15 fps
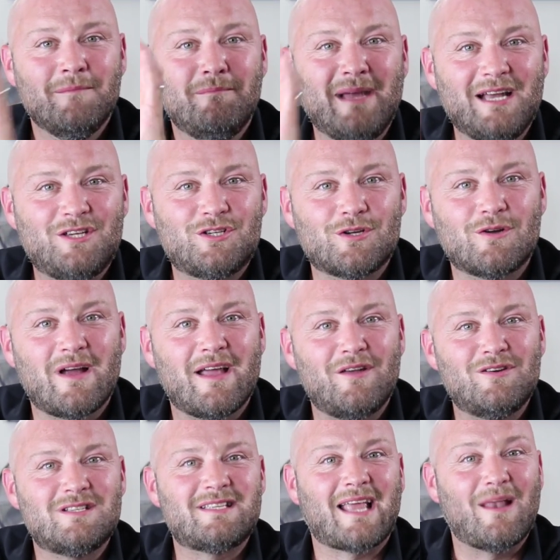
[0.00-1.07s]
make sure I
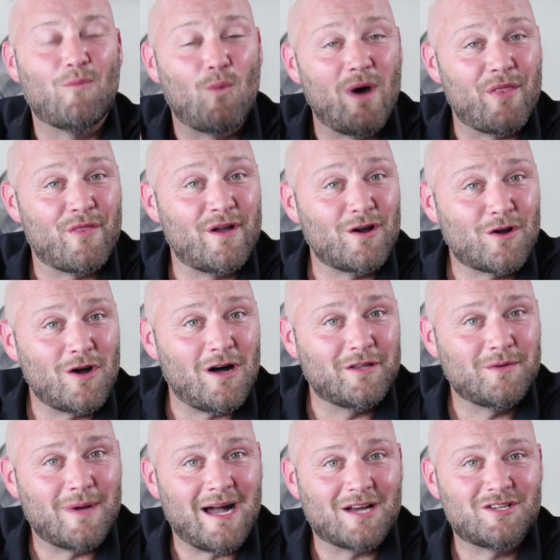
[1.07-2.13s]
understand what their call
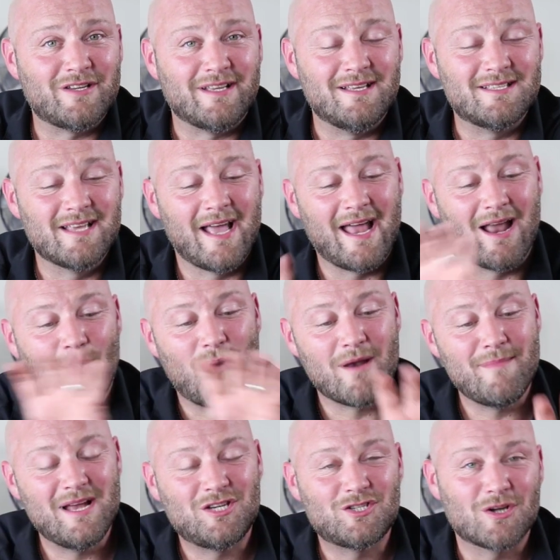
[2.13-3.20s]
to action is, and I
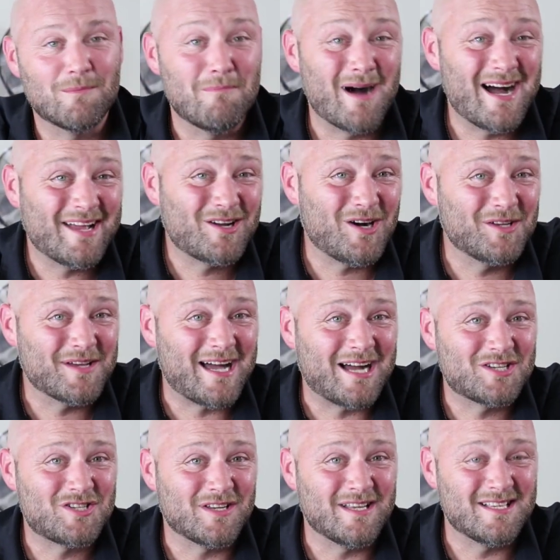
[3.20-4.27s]
want to make sure my call to
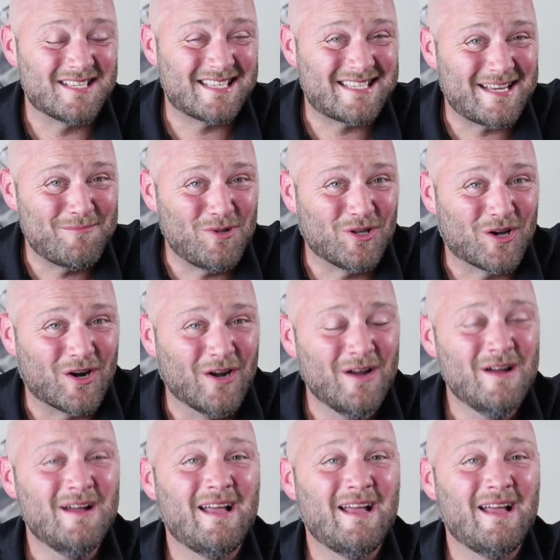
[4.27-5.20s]
action is similar